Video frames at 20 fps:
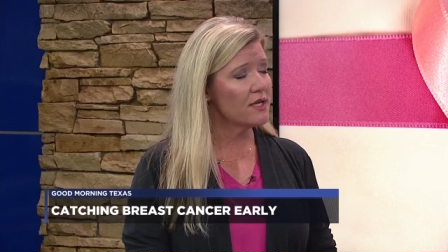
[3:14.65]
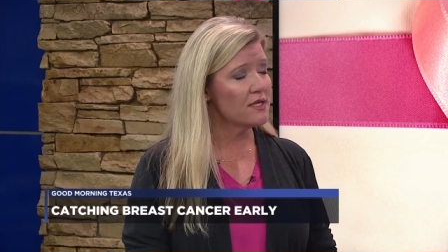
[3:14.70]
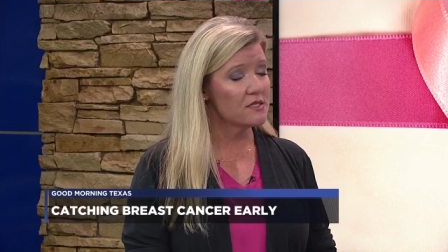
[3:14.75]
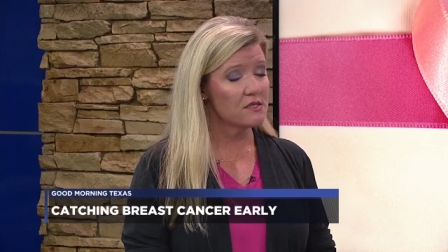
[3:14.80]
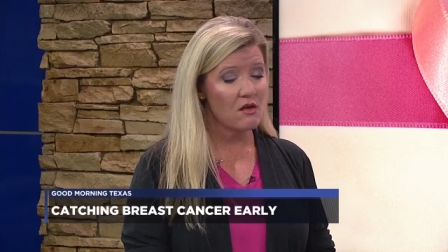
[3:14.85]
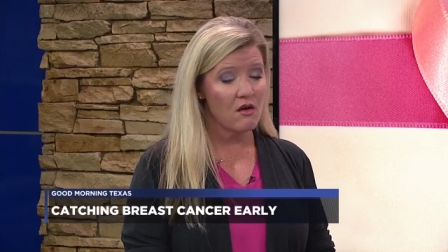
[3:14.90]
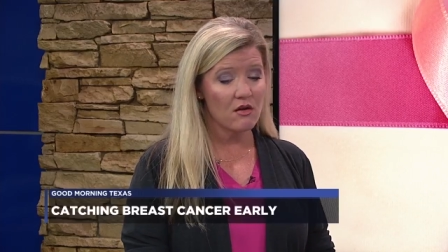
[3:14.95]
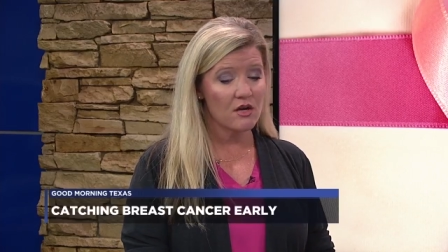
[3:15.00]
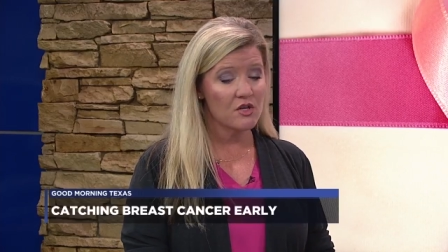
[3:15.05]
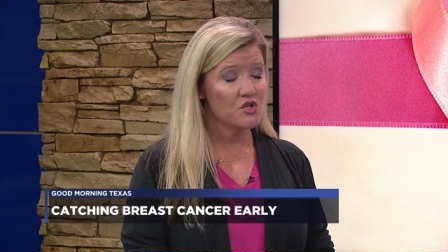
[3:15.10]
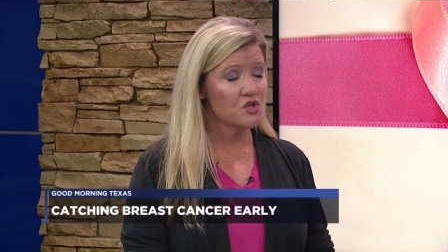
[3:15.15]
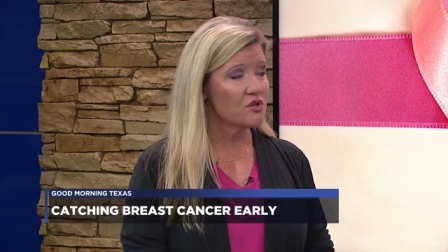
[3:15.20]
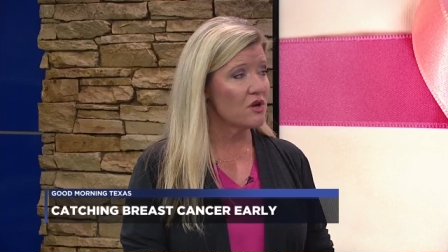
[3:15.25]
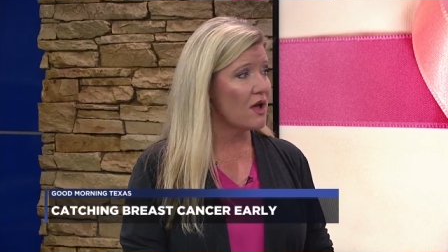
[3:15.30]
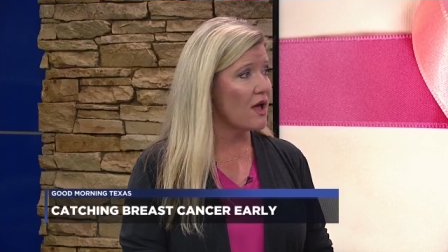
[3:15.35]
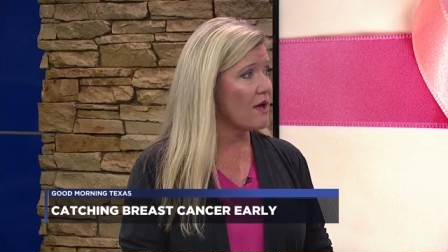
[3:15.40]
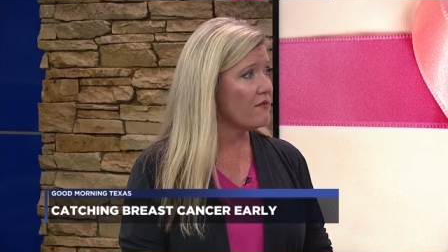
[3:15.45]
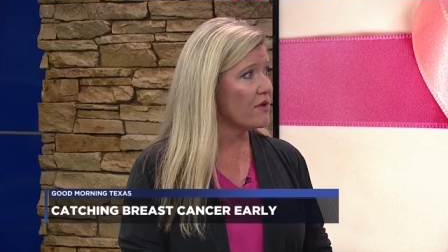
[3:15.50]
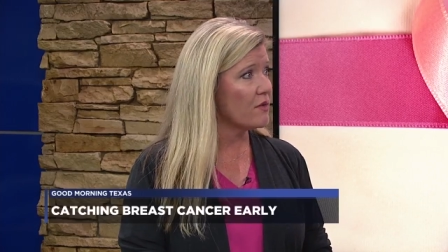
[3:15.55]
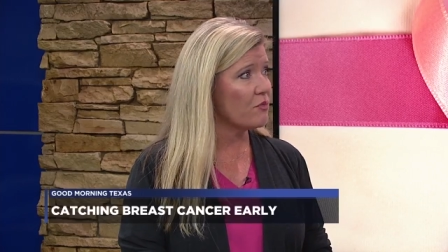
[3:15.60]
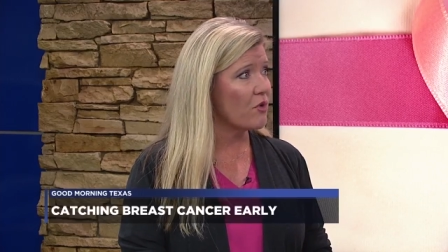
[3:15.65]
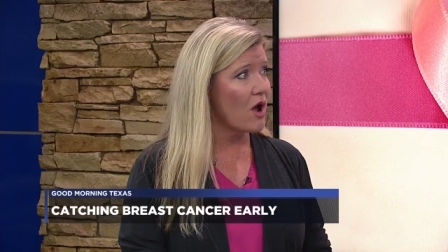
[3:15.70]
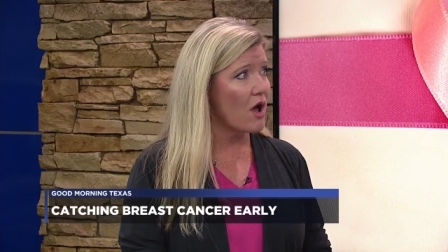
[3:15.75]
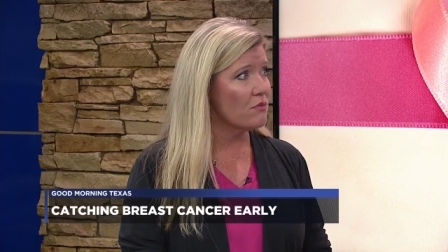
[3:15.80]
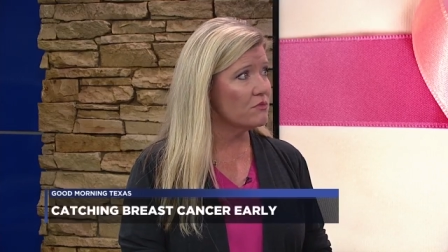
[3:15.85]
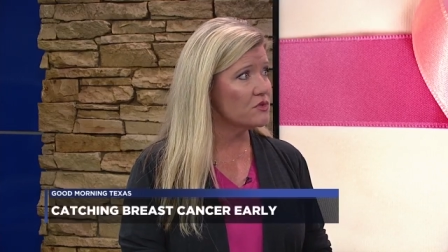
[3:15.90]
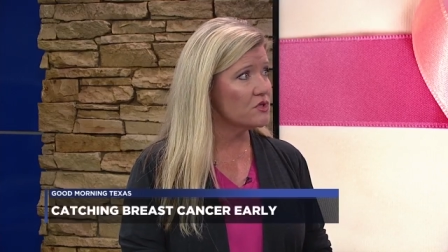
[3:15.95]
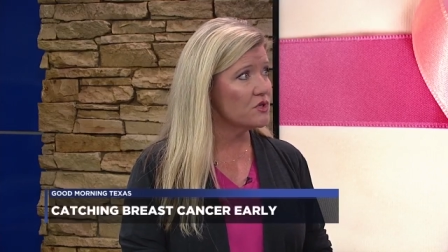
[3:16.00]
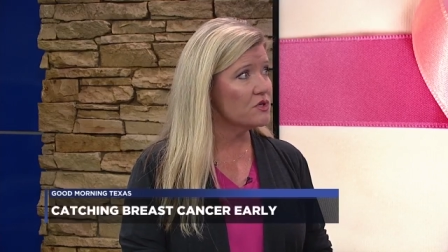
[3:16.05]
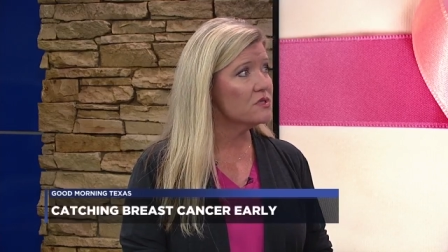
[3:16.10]
And as long as you're not having
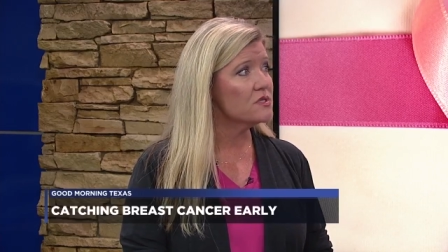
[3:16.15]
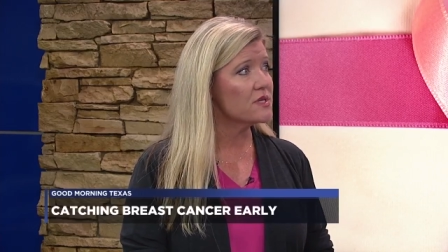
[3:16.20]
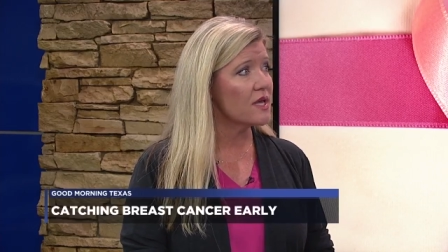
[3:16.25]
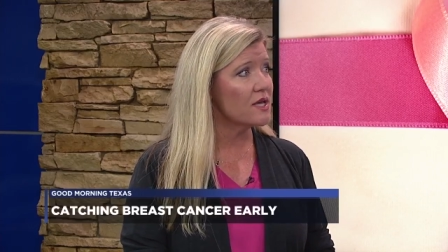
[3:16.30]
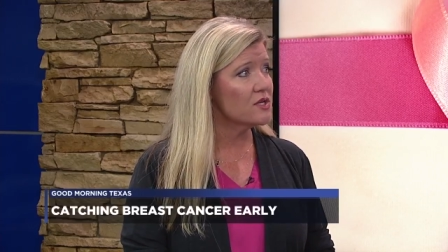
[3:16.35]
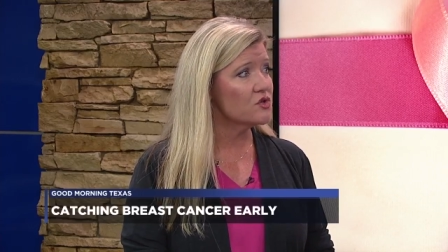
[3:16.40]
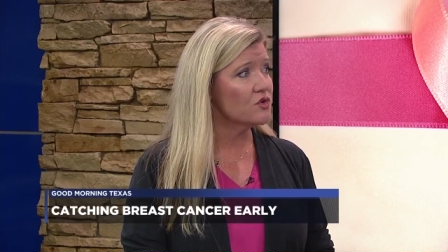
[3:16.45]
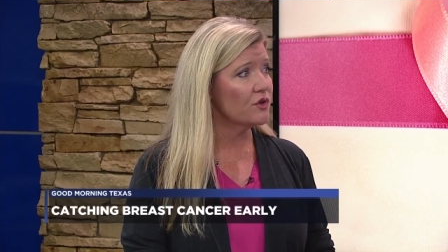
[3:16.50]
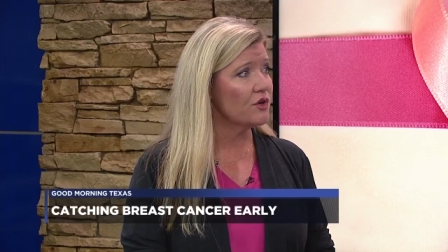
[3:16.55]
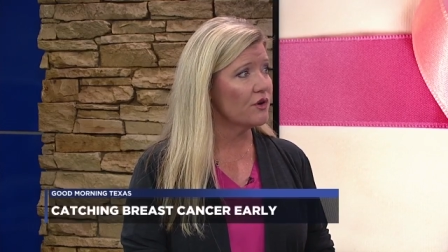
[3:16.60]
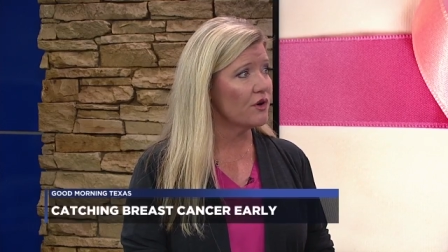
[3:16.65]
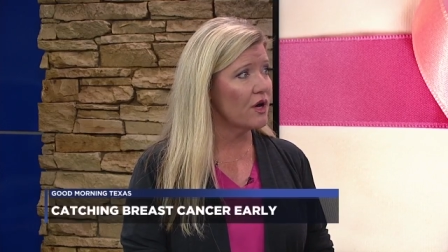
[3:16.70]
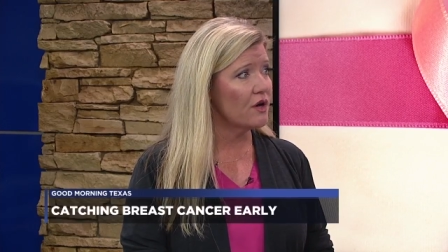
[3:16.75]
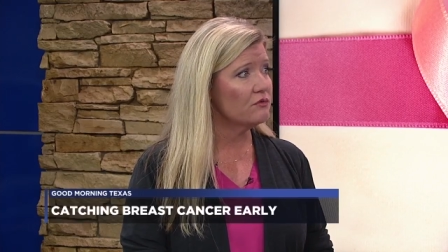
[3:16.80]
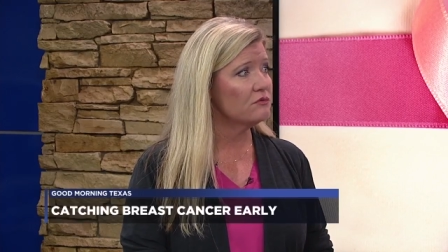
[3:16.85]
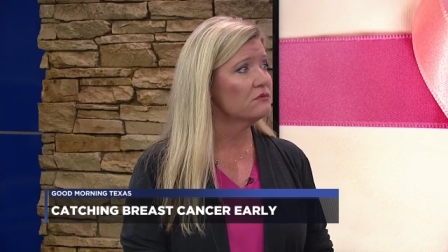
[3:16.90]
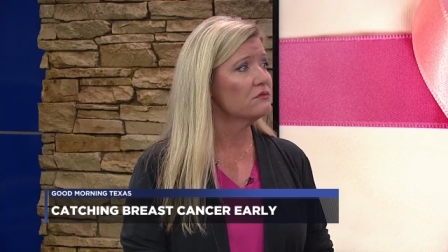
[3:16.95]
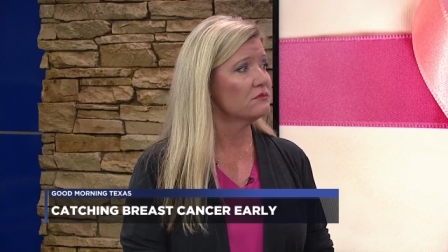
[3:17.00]
problems, you can schedule your own.